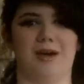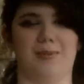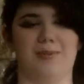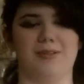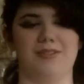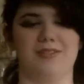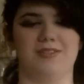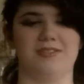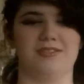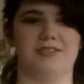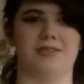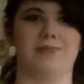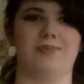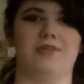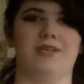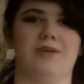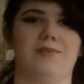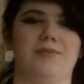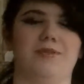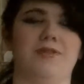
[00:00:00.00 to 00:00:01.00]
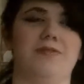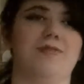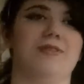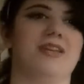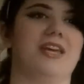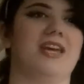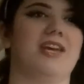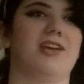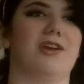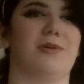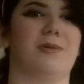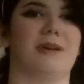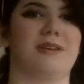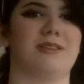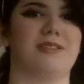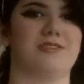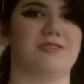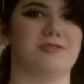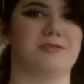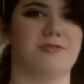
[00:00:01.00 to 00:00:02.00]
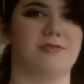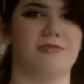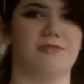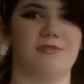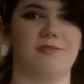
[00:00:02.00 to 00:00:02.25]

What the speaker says: up until September, when I go back to school